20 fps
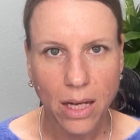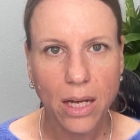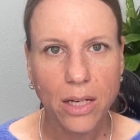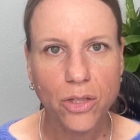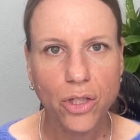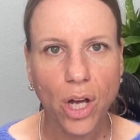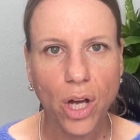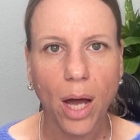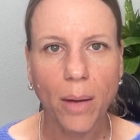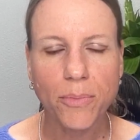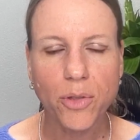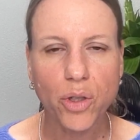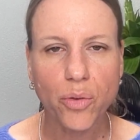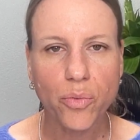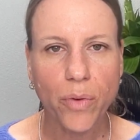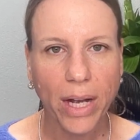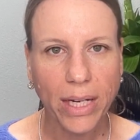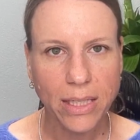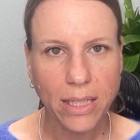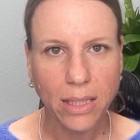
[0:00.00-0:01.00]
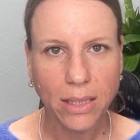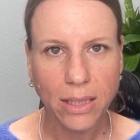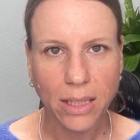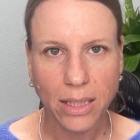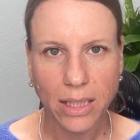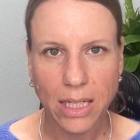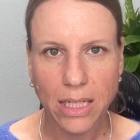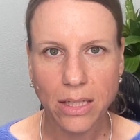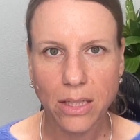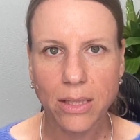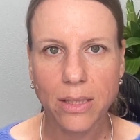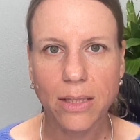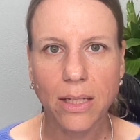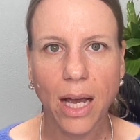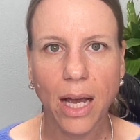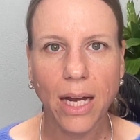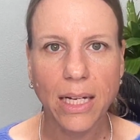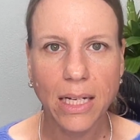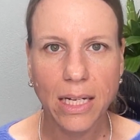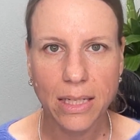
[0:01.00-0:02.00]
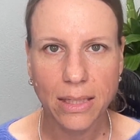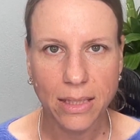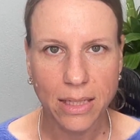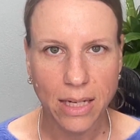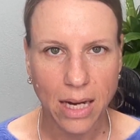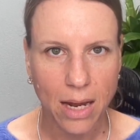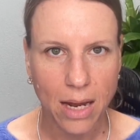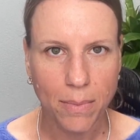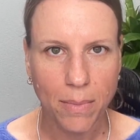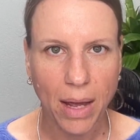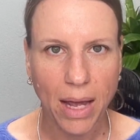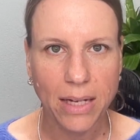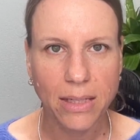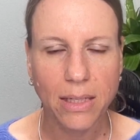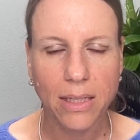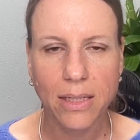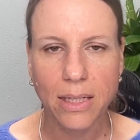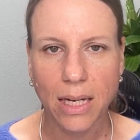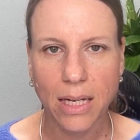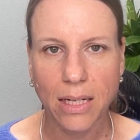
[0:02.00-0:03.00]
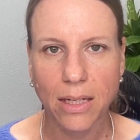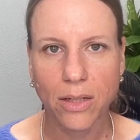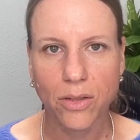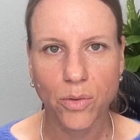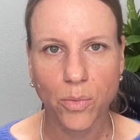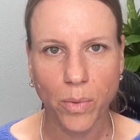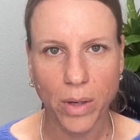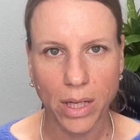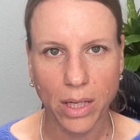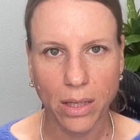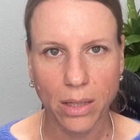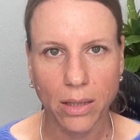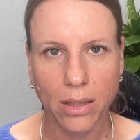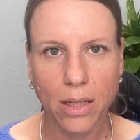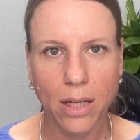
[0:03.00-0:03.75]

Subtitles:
Tom directed Lily to sign his name and to date his will.